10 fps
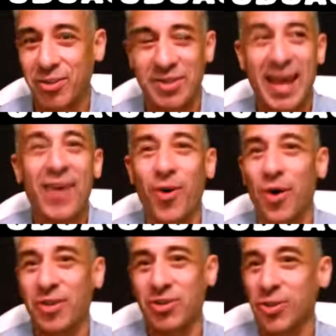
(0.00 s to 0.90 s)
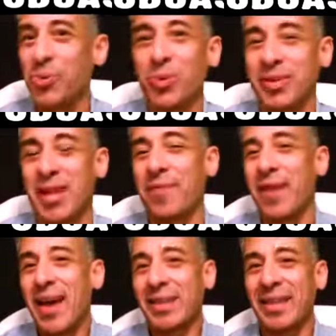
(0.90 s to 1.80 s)
to take all this cool
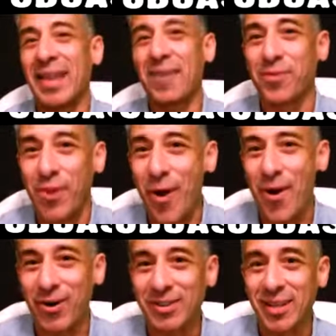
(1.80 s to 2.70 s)
stuff that they've learned